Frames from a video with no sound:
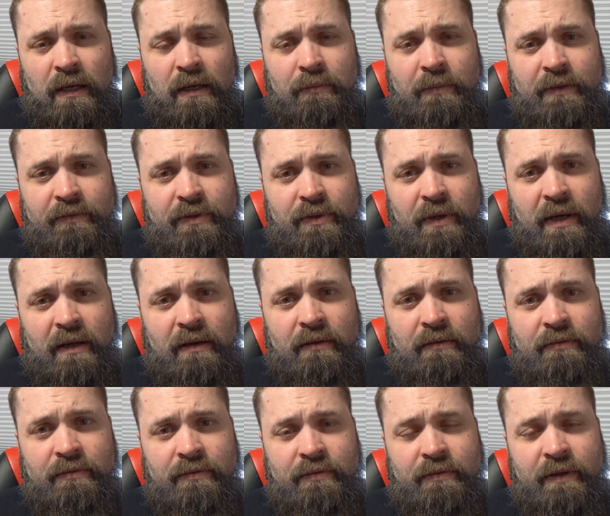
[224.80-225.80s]
if you
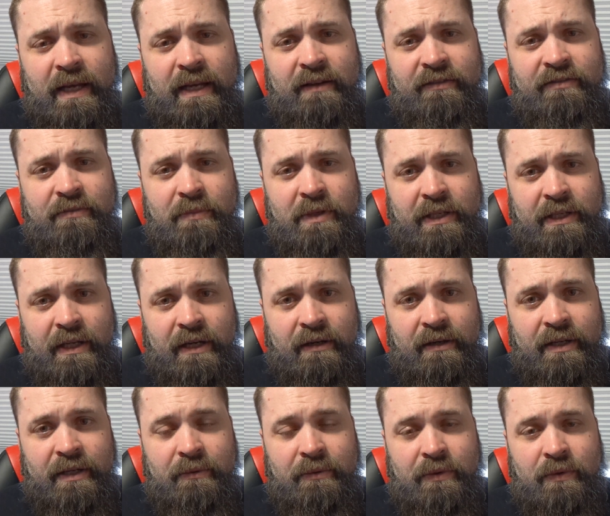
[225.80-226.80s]
have any
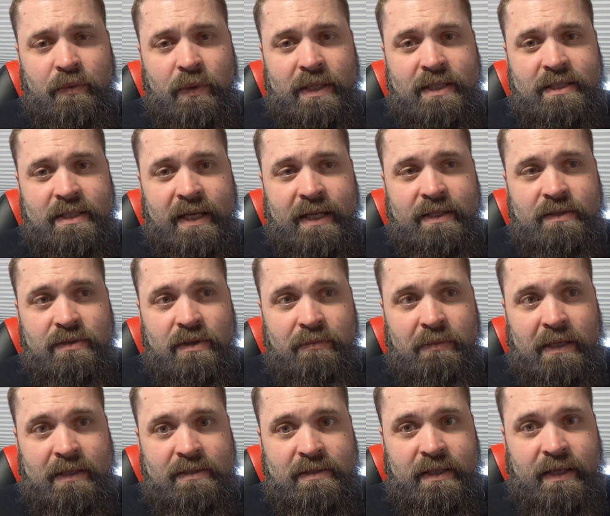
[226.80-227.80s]
familiarity with West Side. So I'm
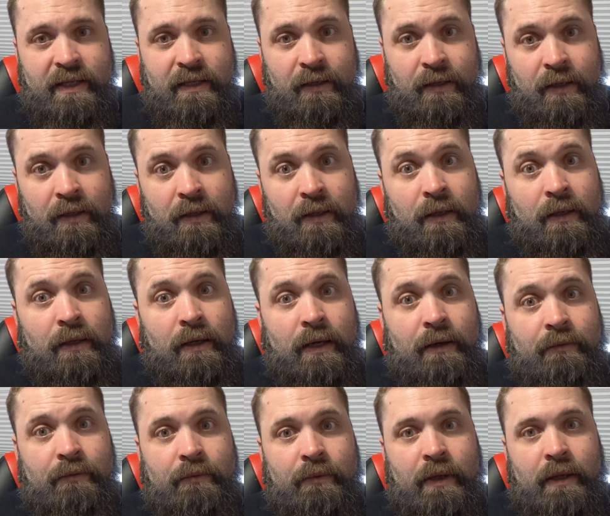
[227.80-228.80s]
not saying
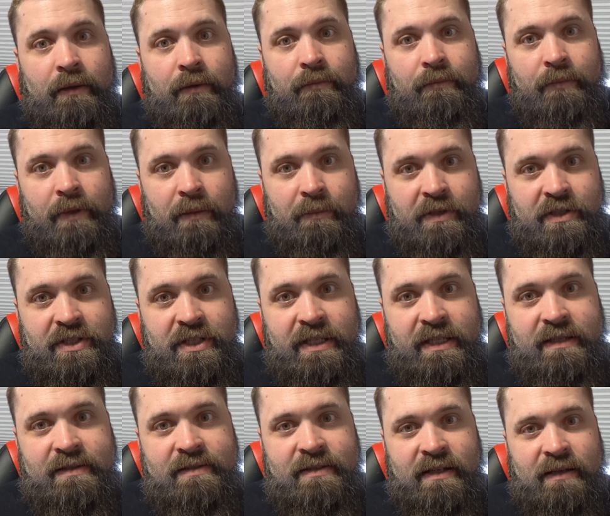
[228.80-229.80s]
I'm a
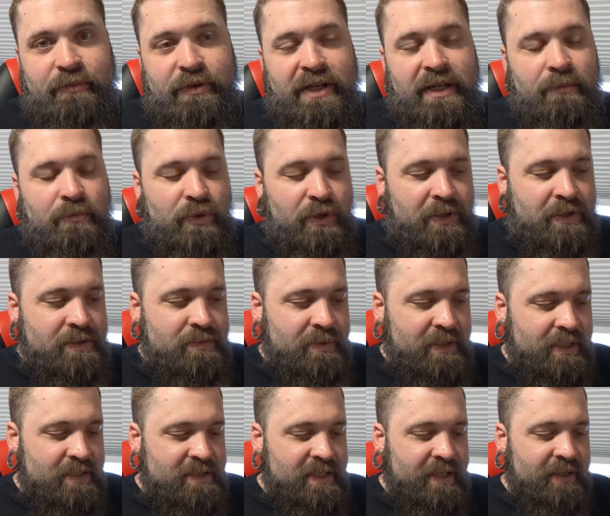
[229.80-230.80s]
genius and I'm reading books,
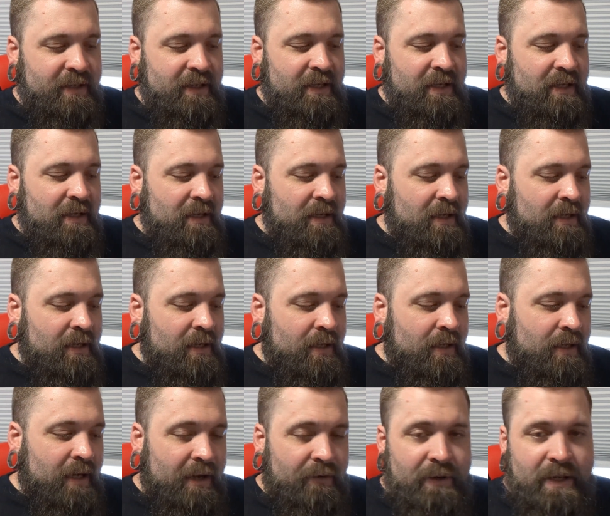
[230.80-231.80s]
but it's like
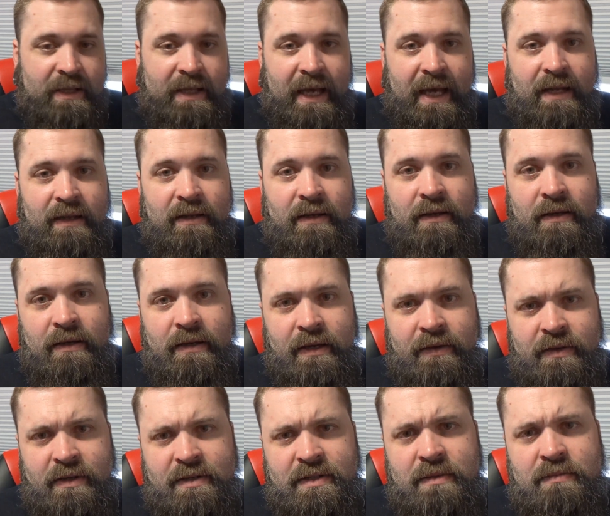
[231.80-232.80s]
I read that,
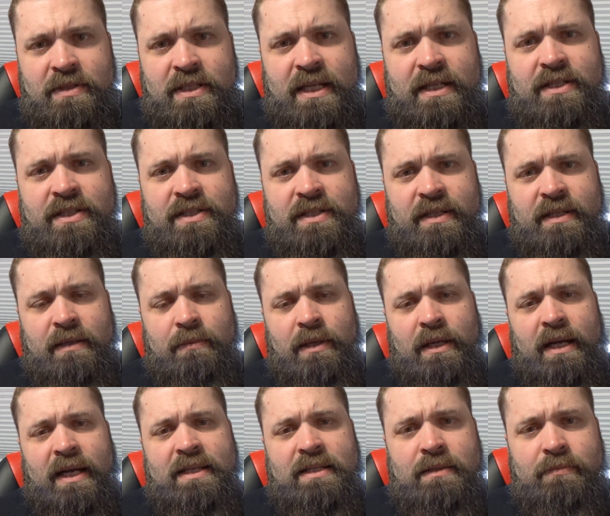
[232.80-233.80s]
and there's some sections in it
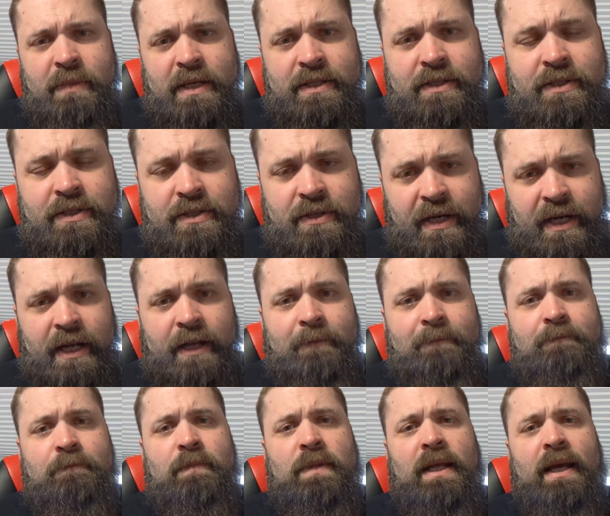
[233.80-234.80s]
about isometric
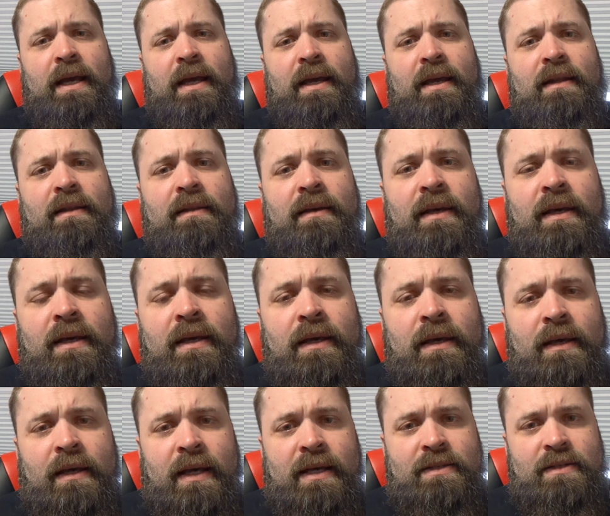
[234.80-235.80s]
training. And
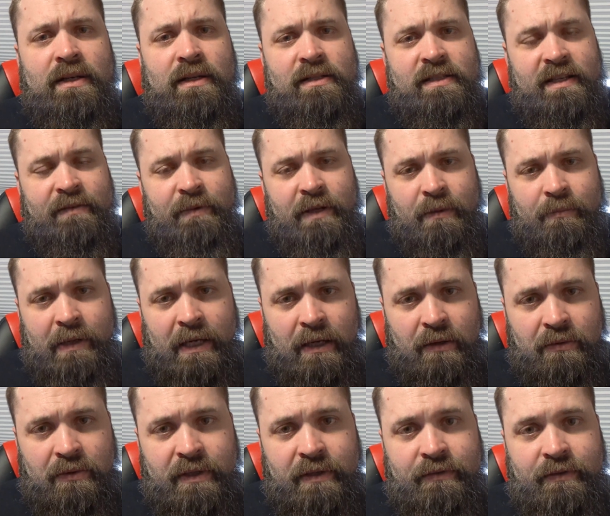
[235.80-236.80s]
as long as I've been a
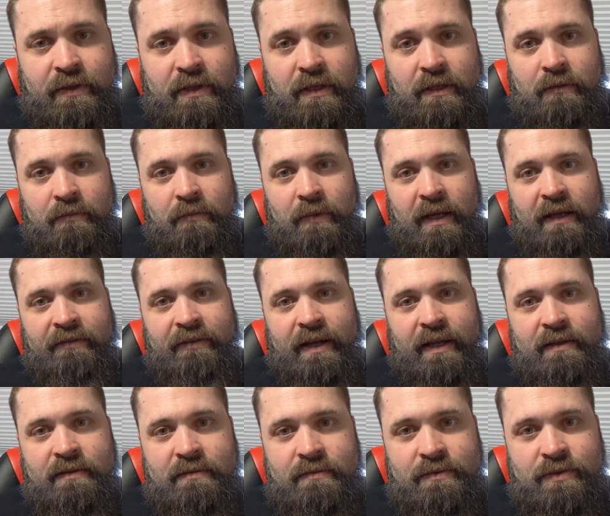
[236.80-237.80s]
power lifter, I've
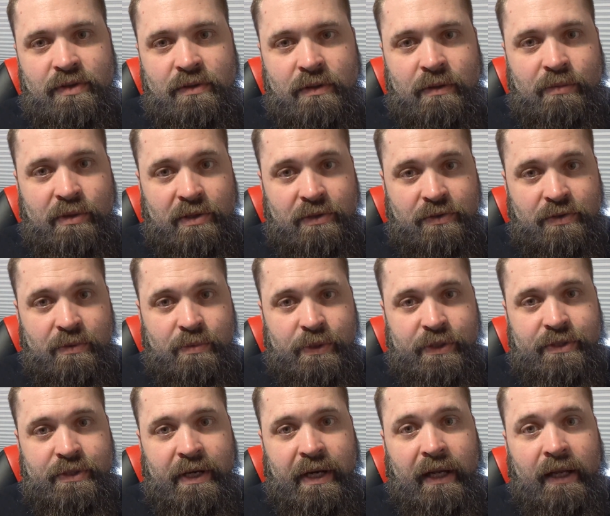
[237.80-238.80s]
had the book Super
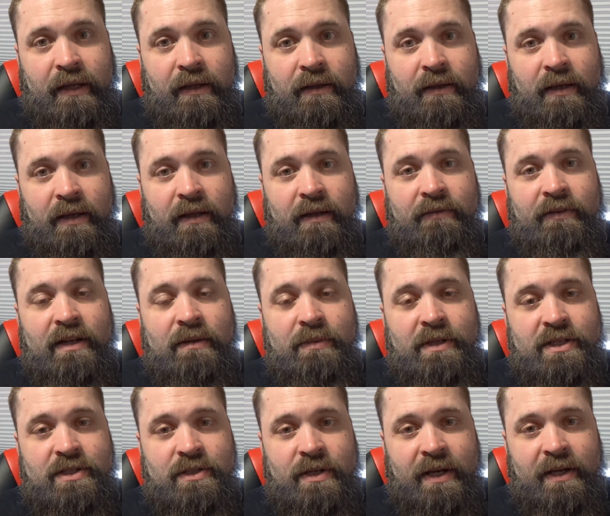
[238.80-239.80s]
Training, and if
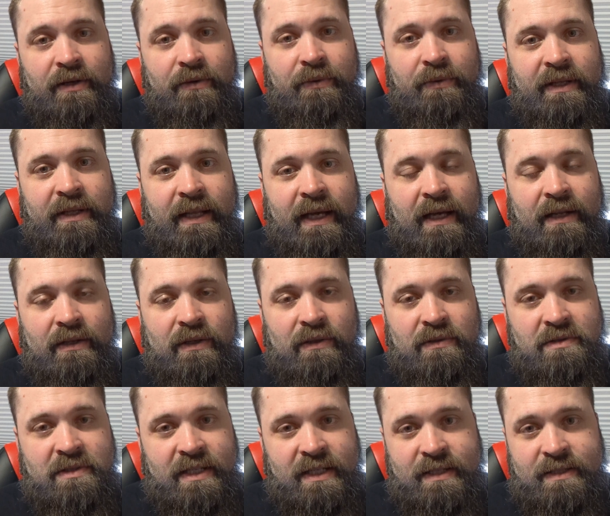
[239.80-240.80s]
anybody's tried to that,
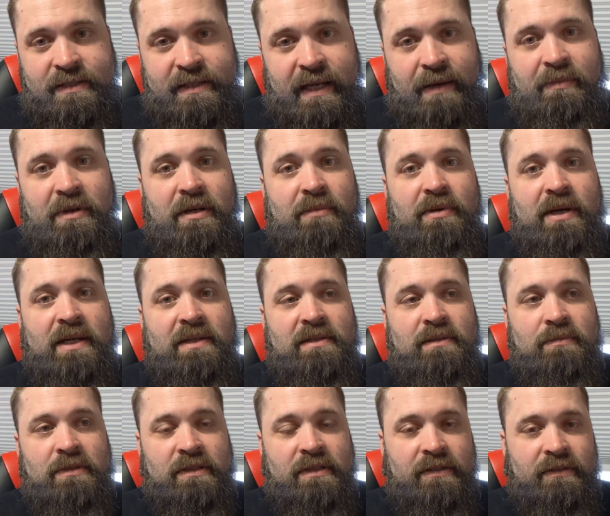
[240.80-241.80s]
knows that it's damn near
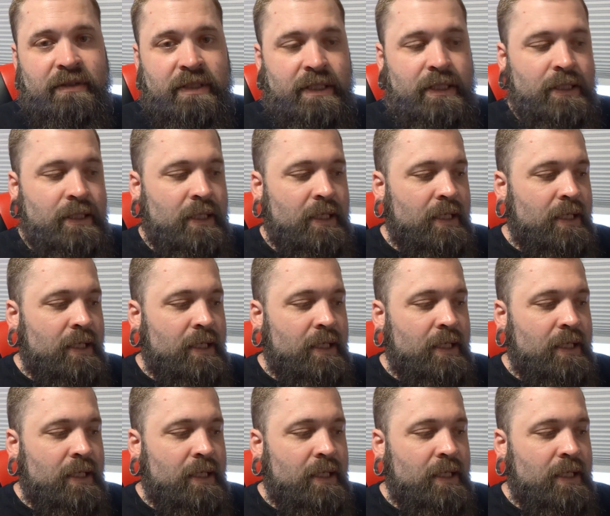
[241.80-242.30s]
impossible to read.